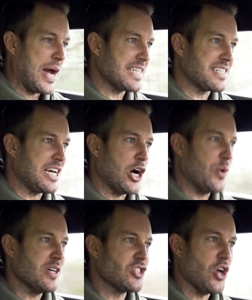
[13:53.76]

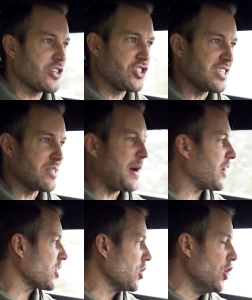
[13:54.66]
STO is not just
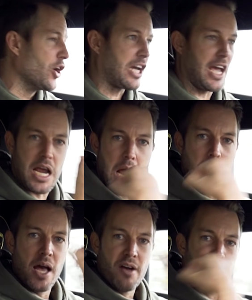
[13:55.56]
about looking
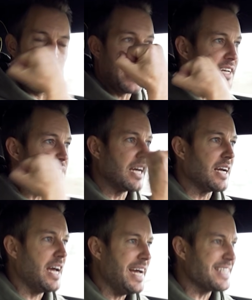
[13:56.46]
flexing,
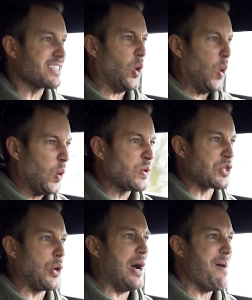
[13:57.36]
it's
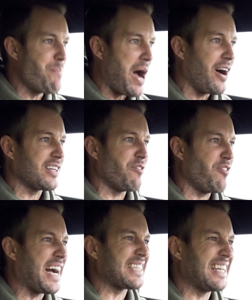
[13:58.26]
also about the
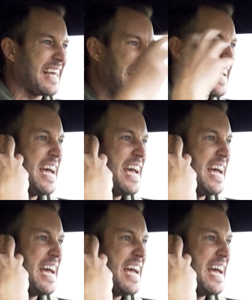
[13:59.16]
fact that they